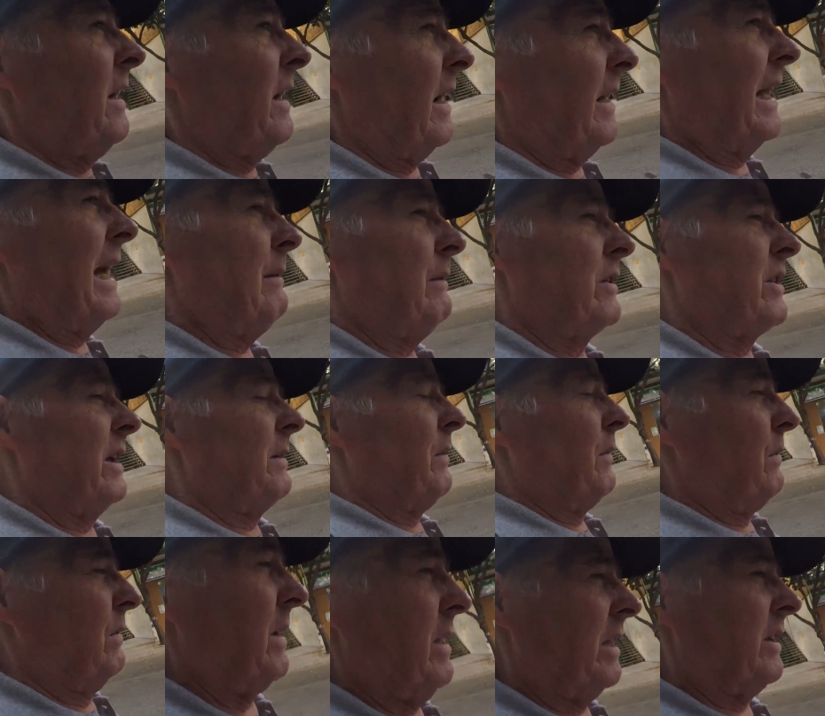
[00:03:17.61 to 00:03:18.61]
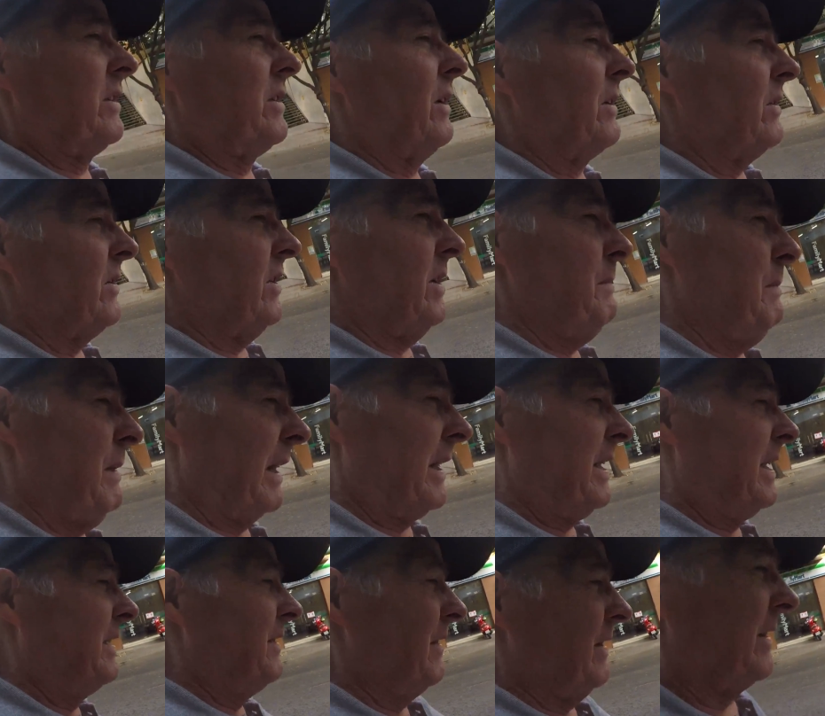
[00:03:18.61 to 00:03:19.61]
and that was even with a dodgy
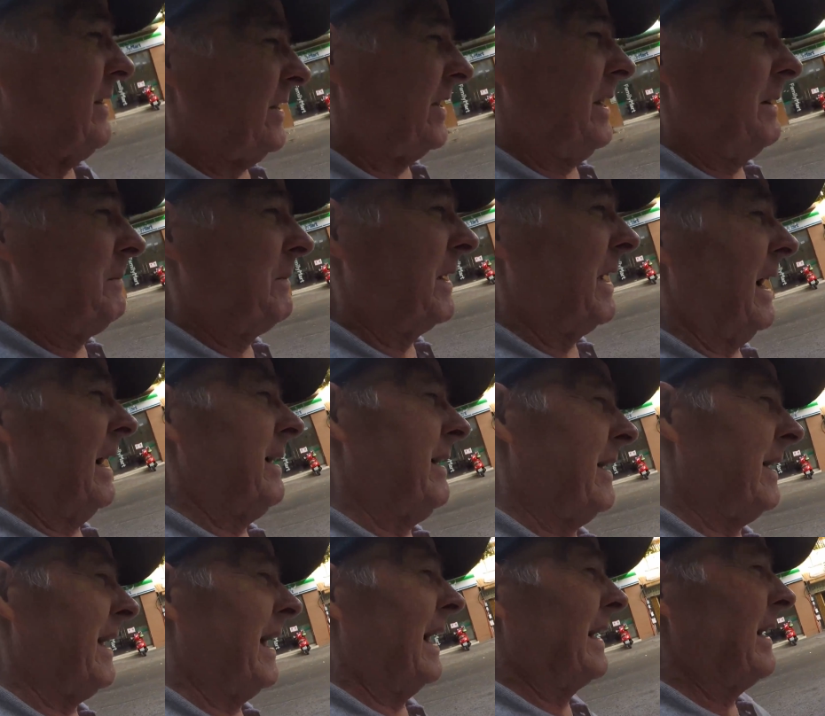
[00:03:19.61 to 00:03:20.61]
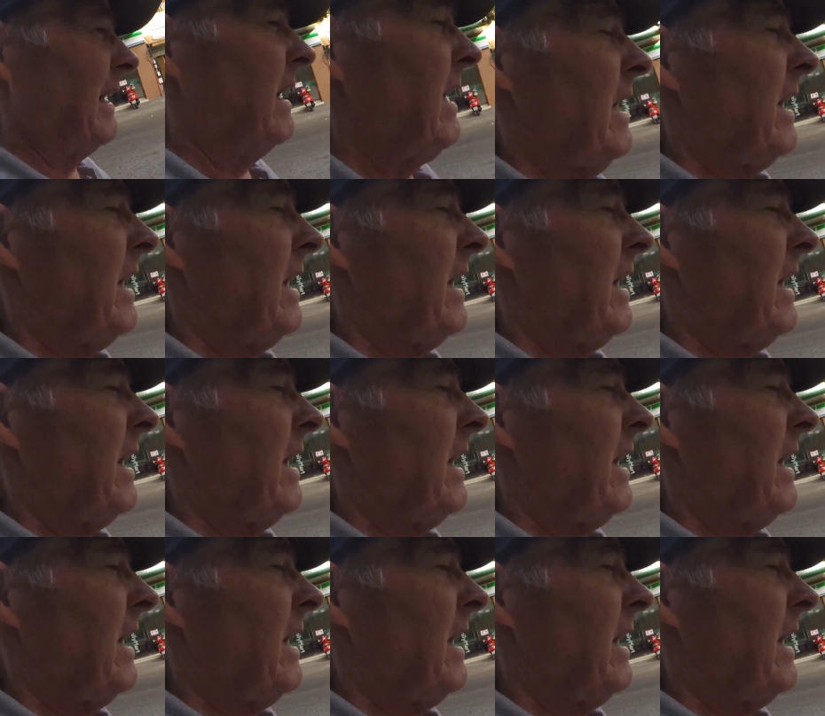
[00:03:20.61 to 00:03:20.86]
bloody SIM card.